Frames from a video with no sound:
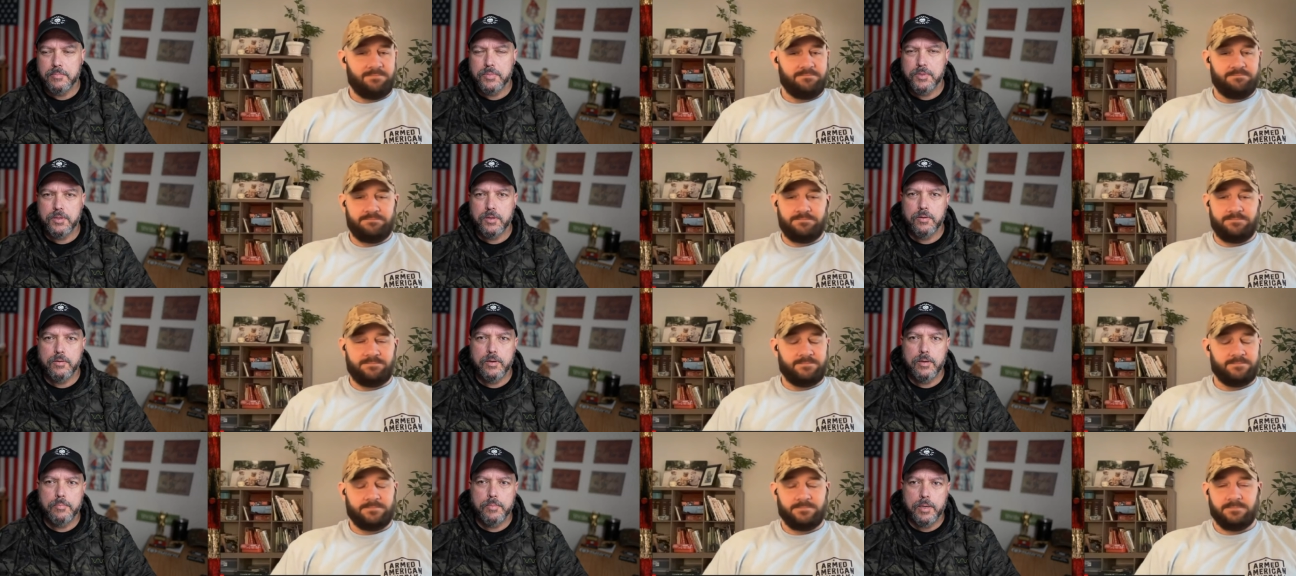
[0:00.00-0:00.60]

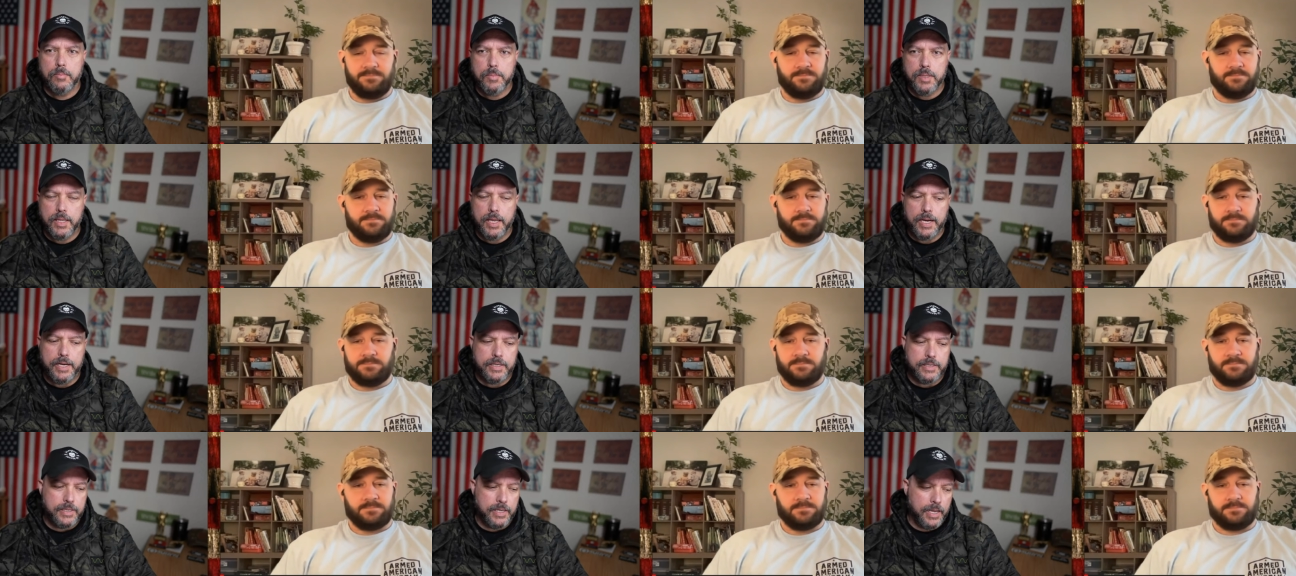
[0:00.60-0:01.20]
Speaker 1: So I'm
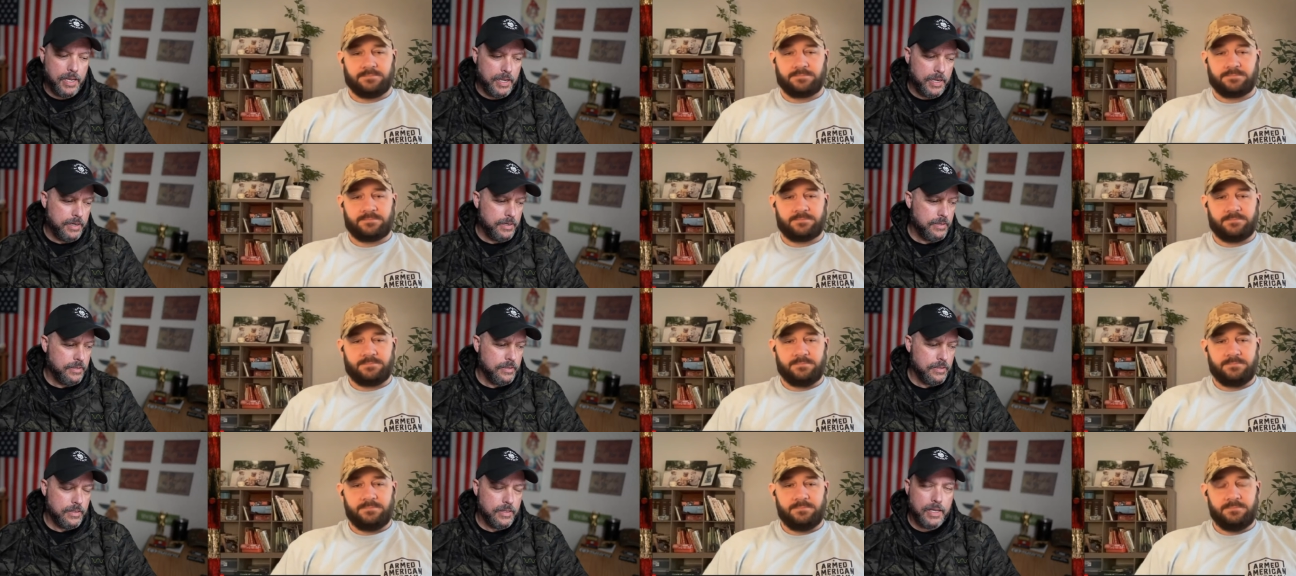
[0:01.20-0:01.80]
glad it
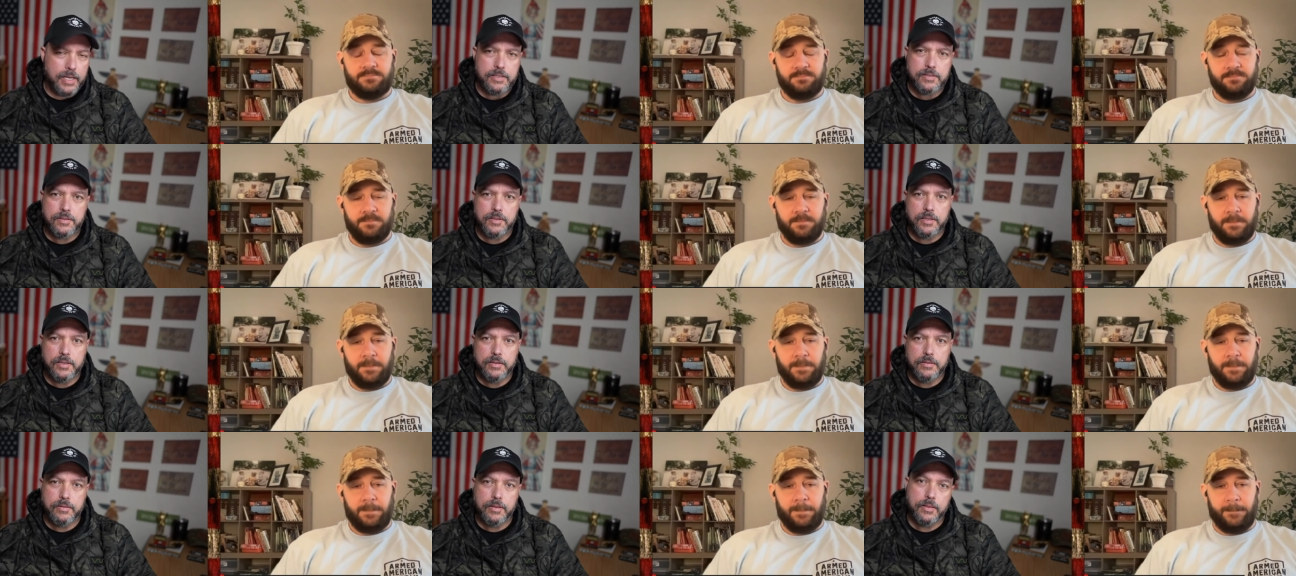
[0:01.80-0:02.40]
died. Last
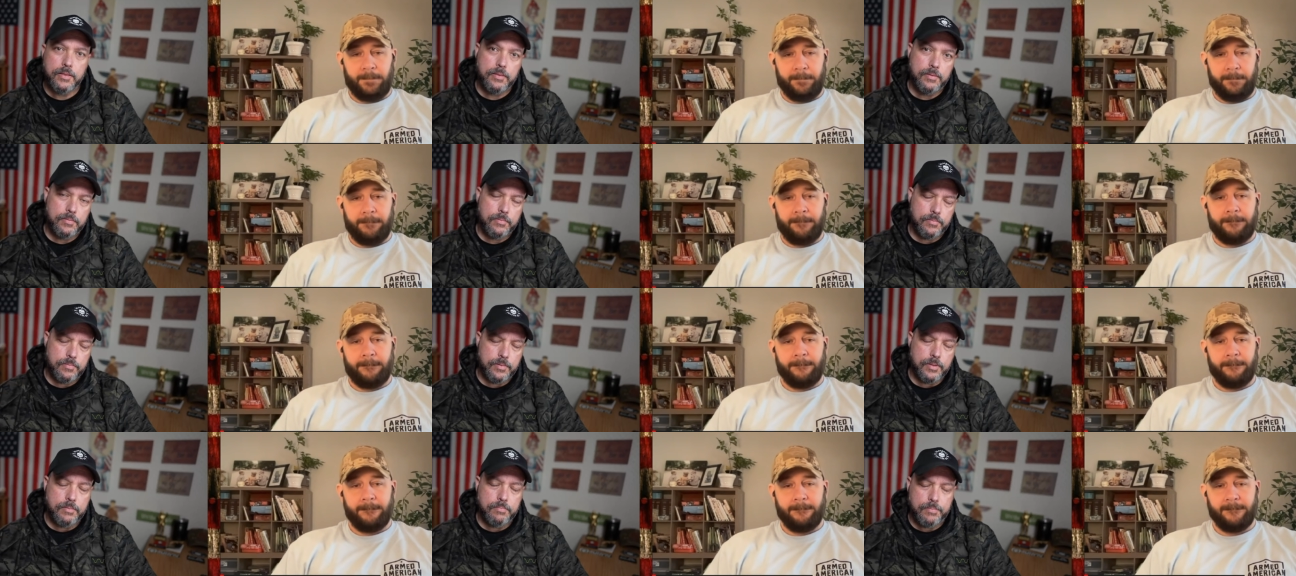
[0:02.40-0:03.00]
thing that
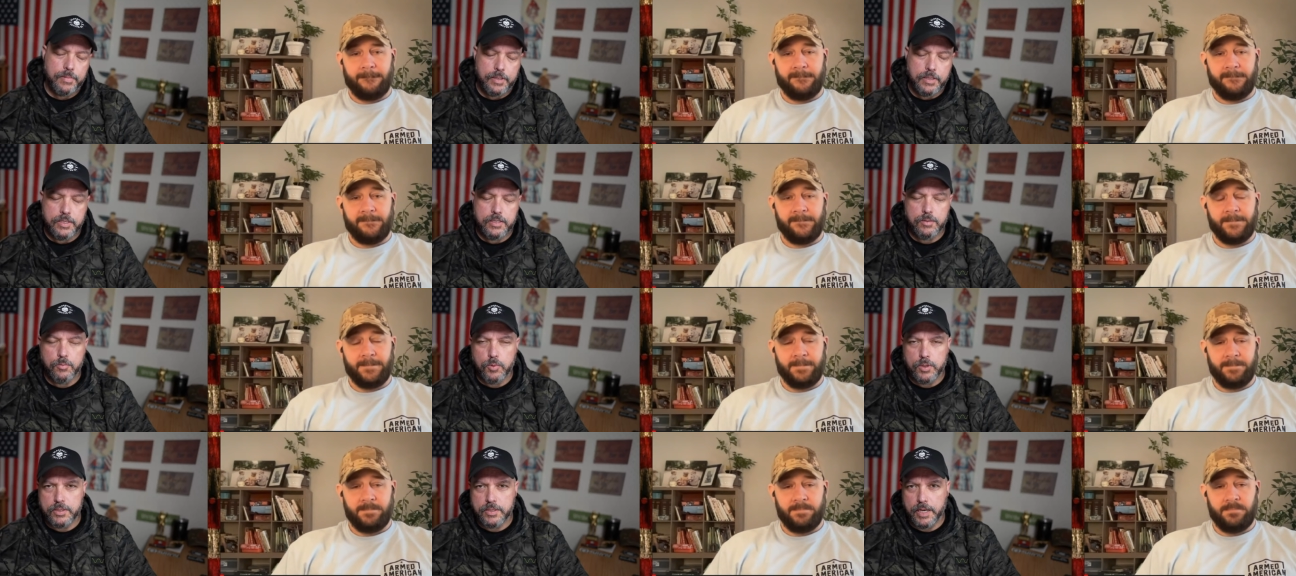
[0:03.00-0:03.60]
at
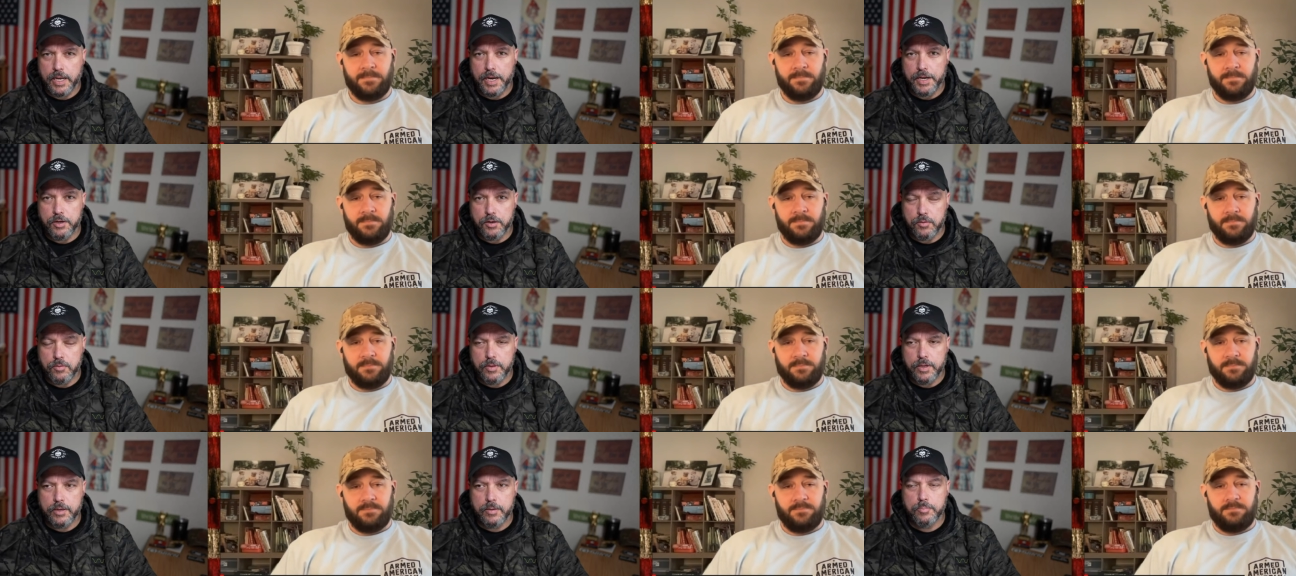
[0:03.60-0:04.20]
least the ones that I
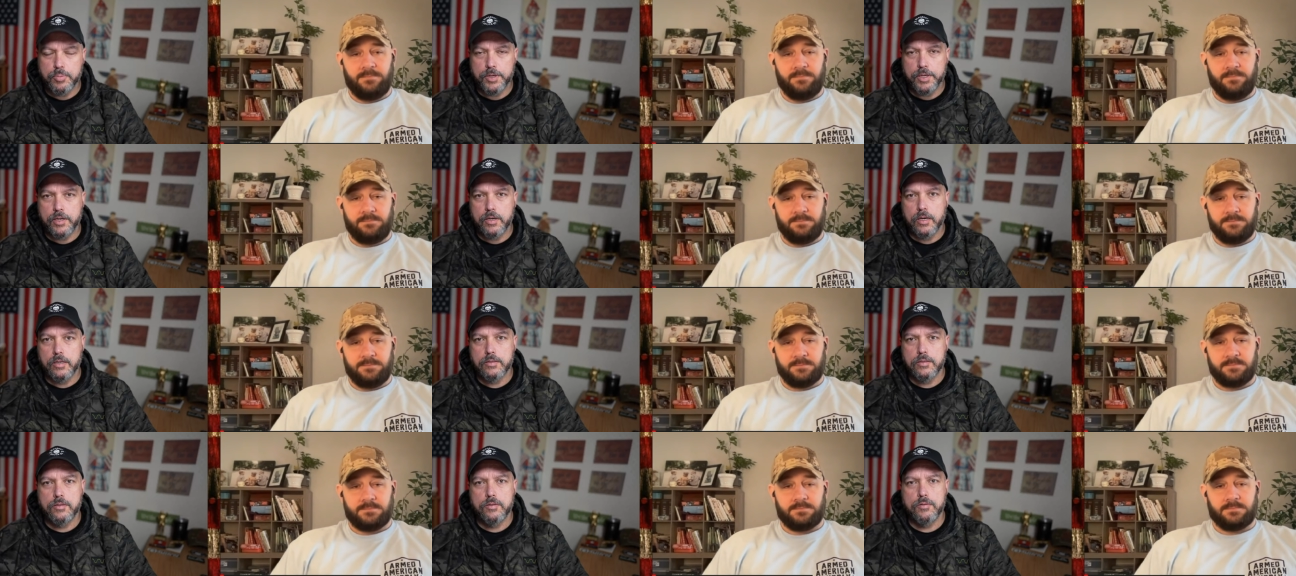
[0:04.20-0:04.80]
know that are pretty
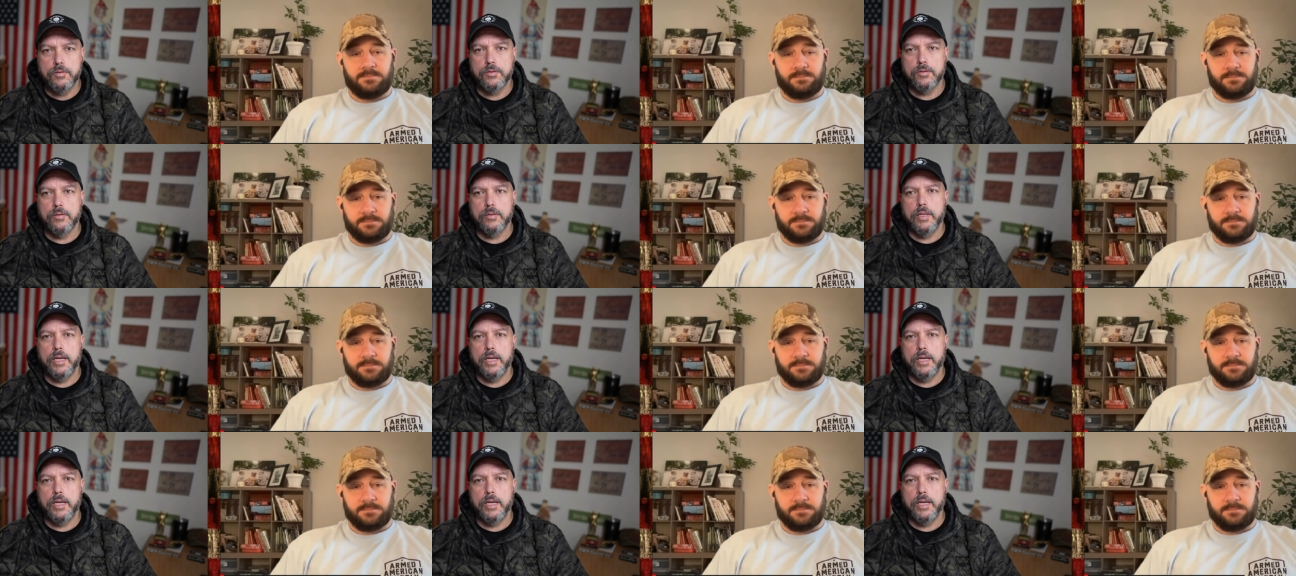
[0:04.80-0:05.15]
constitutional.